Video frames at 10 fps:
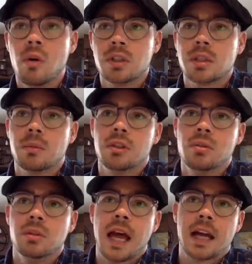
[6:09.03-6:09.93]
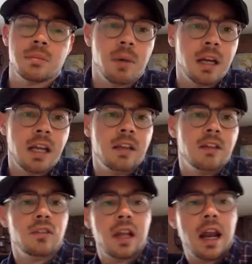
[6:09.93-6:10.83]
or someone who lacks money and
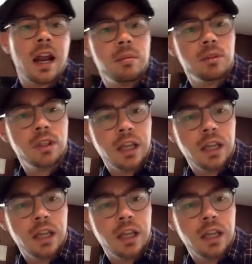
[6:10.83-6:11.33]
is not able to